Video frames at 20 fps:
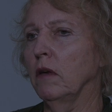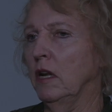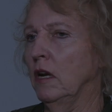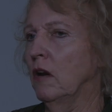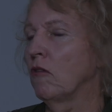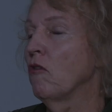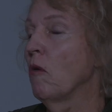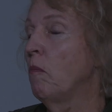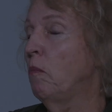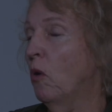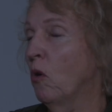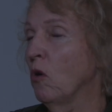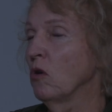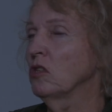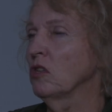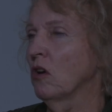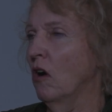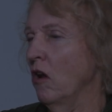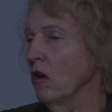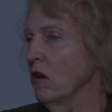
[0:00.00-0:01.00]
Mm, and I
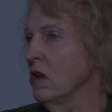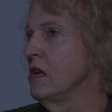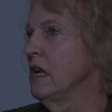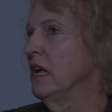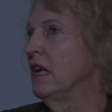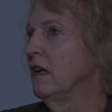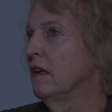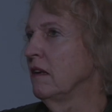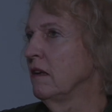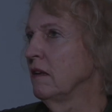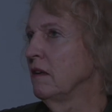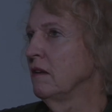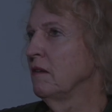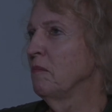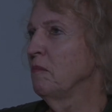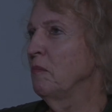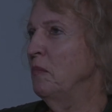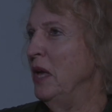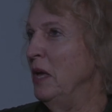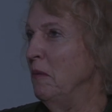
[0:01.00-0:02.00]
report on
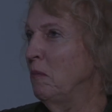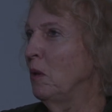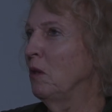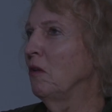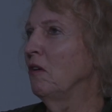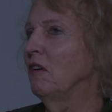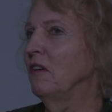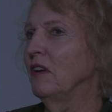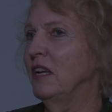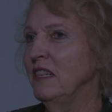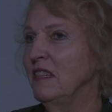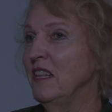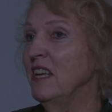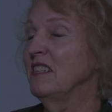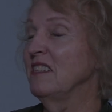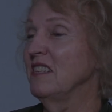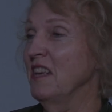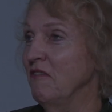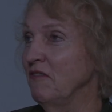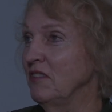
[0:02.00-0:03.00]
people are in their
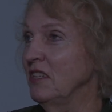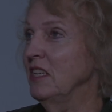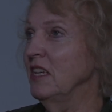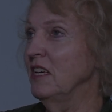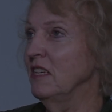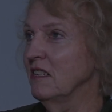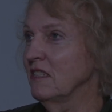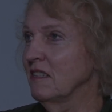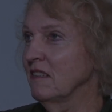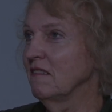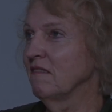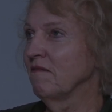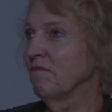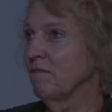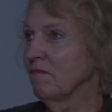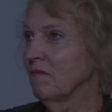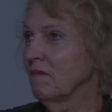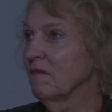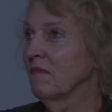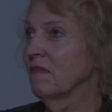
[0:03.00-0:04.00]
70s. Right.